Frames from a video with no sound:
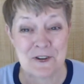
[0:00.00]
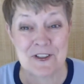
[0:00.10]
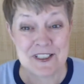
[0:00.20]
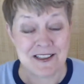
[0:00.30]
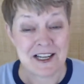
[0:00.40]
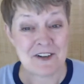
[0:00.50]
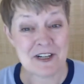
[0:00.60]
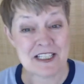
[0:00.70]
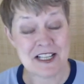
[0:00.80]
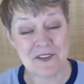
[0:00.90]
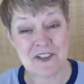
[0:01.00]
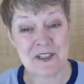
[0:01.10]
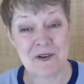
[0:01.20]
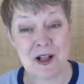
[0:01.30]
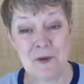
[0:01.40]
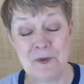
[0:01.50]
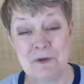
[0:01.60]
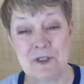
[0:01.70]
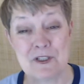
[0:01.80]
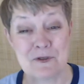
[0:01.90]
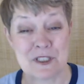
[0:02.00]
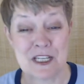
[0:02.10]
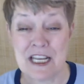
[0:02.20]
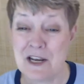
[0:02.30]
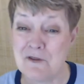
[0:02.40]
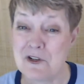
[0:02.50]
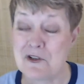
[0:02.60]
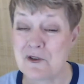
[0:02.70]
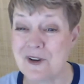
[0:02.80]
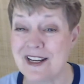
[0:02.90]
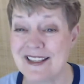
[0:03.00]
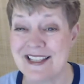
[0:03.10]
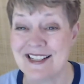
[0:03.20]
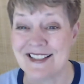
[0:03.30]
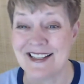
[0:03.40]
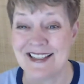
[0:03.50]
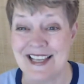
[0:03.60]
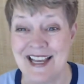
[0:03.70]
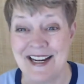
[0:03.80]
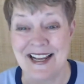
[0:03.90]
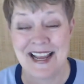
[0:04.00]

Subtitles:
There's a lot of great sellers that'll help you with sourcing inventory and things like that.